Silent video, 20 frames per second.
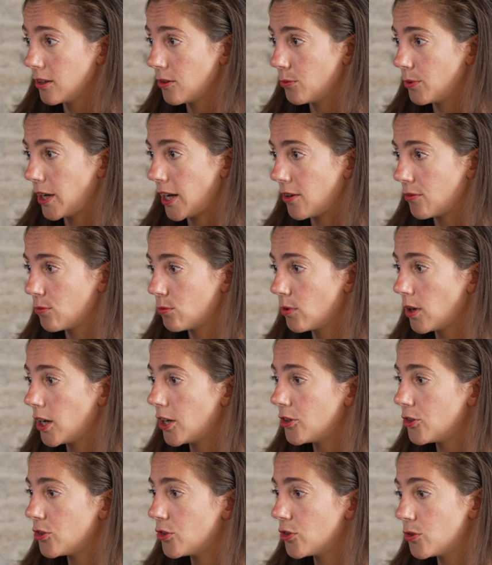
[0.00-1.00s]
We have
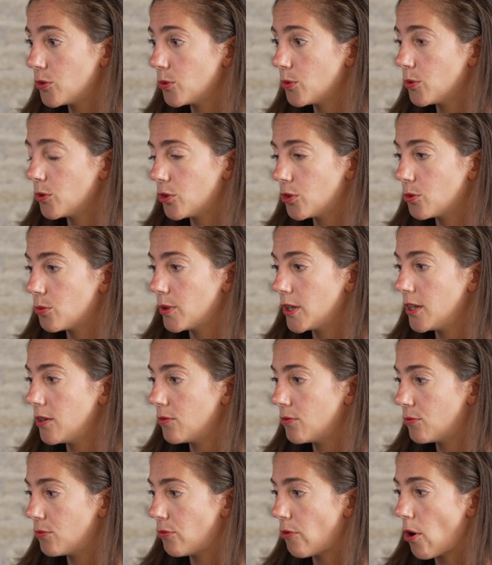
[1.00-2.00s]
1, 2, 3,
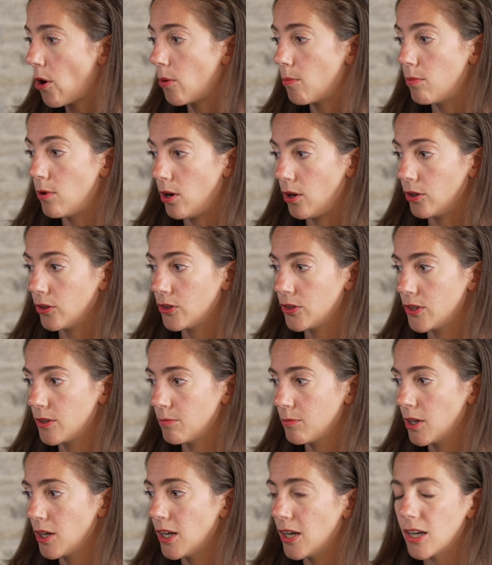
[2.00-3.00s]
4 blocks.
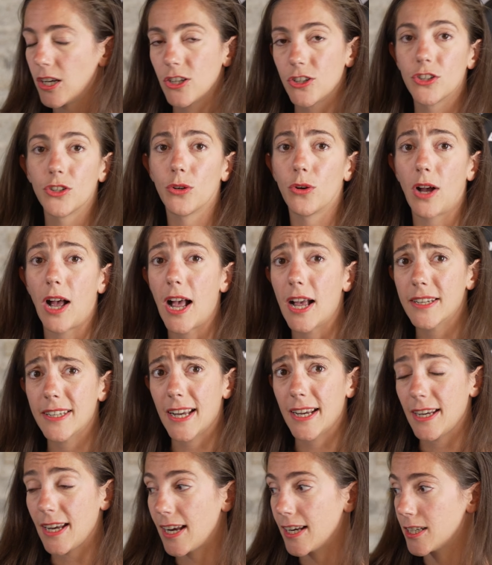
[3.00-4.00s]
So as
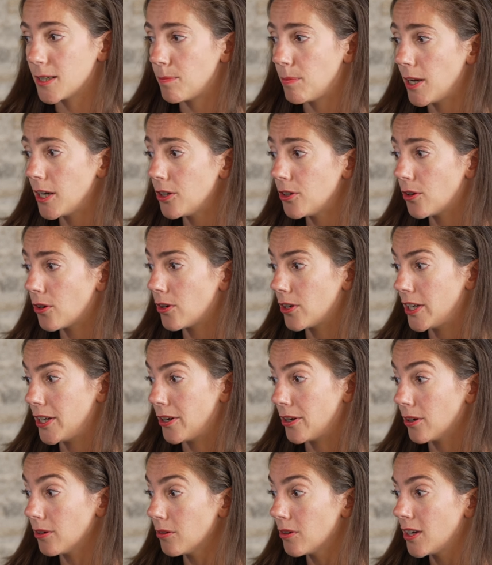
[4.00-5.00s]
I explained
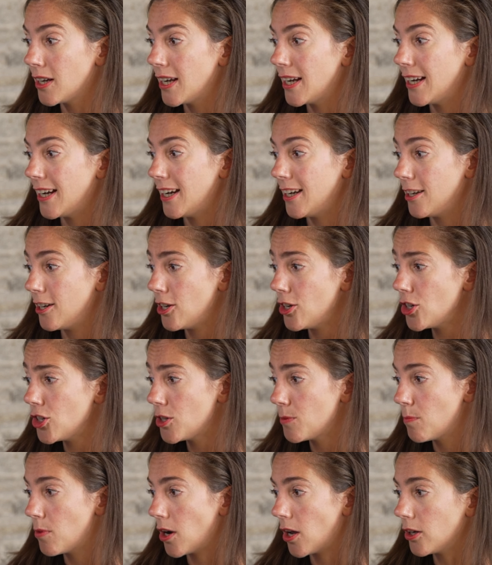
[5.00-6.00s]
earlier, in
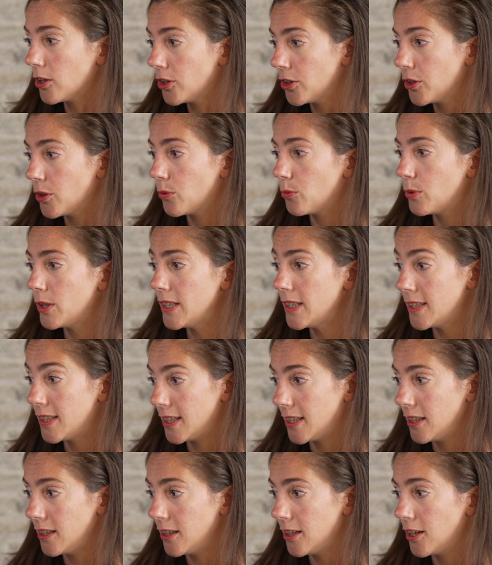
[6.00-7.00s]
each block we
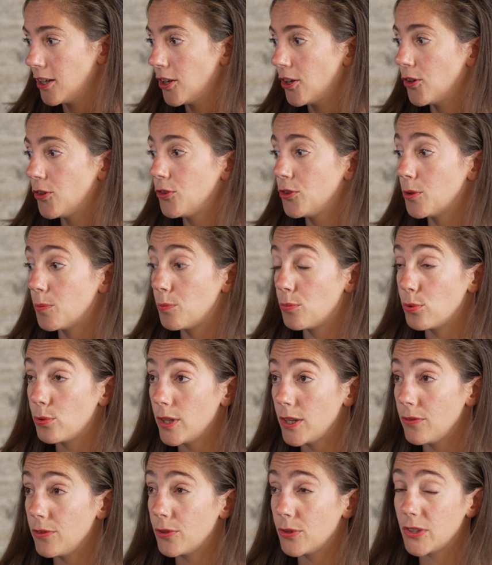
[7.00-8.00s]
see the
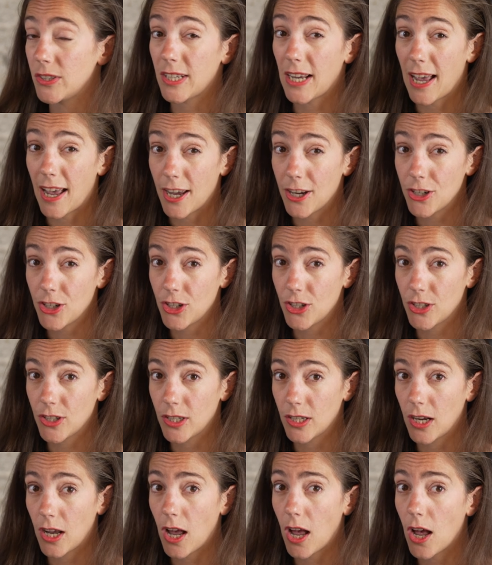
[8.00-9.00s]
previous hash
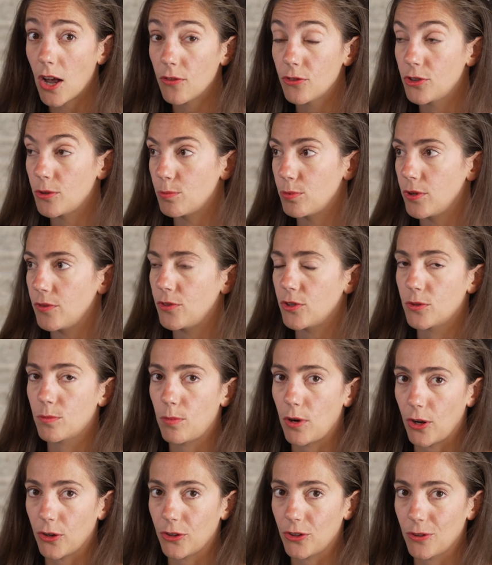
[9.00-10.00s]
of the previous
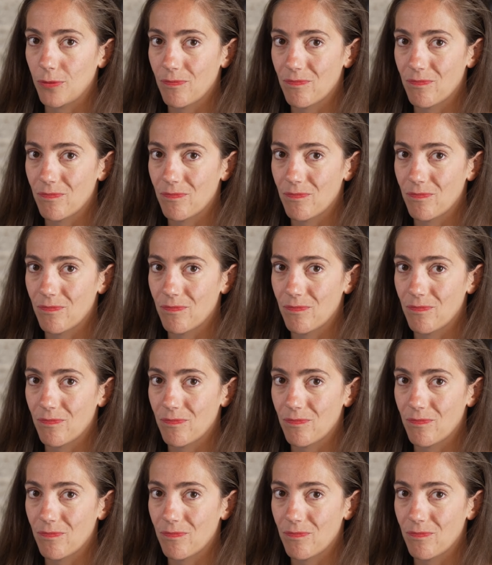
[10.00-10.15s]
block.